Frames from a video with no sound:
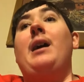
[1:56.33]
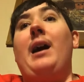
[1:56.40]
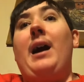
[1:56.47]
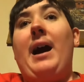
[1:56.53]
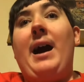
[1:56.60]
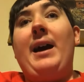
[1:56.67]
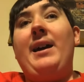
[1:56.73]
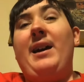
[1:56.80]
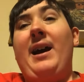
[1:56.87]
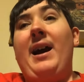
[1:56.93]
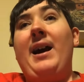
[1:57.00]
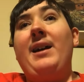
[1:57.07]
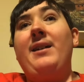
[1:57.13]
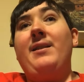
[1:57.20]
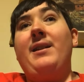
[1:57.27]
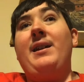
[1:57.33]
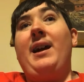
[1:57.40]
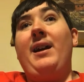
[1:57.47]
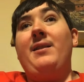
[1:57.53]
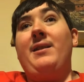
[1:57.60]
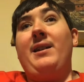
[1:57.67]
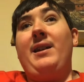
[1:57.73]
I highly,
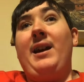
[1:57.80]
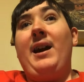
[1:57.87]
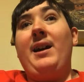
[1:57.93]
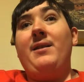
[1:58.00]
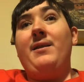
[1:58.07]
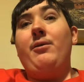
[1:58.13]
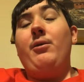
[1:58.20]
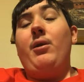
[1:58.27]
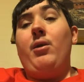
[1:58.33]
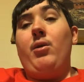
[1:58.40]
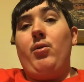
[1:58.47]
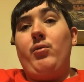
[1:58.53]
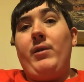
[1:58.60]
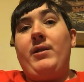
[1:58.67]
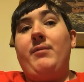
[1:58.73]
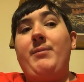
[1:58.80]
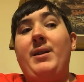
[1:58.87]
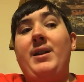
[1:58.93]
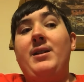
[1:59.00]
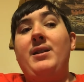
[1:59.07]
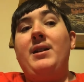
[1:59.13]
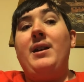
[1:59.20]
highly, highly
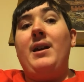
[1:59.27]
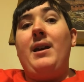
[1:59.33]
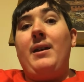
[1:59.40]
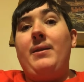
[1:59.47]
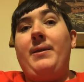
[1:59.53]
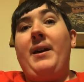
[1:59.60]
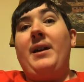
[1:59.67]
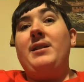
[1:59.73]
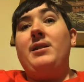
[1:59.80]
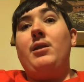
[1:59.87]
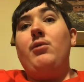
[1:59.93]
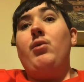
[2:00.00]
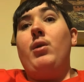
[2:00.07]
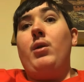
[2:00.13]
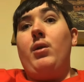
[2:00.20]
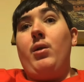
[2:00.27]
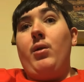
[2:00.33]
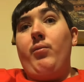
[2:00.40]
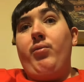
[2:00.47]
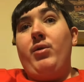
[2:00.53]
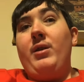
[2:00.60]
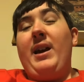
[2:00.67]
recommend that you
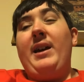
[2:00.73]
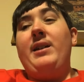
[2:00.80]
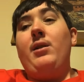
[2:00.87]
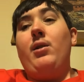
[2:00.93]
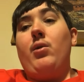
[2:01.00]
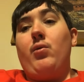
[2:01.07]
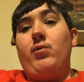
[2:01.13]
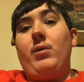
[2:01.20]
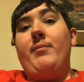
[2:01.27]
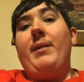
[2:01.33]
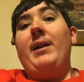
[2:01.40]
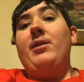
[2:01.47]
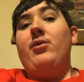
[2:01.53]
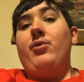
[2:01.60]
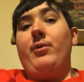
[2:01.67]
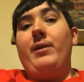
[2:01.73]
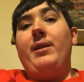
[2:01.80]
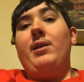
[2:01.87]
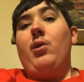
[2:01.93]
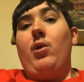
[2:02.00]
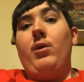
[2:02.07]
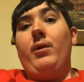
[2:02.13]
put a reminder in
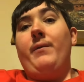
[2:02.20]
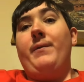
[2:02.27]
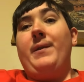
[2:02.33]
all of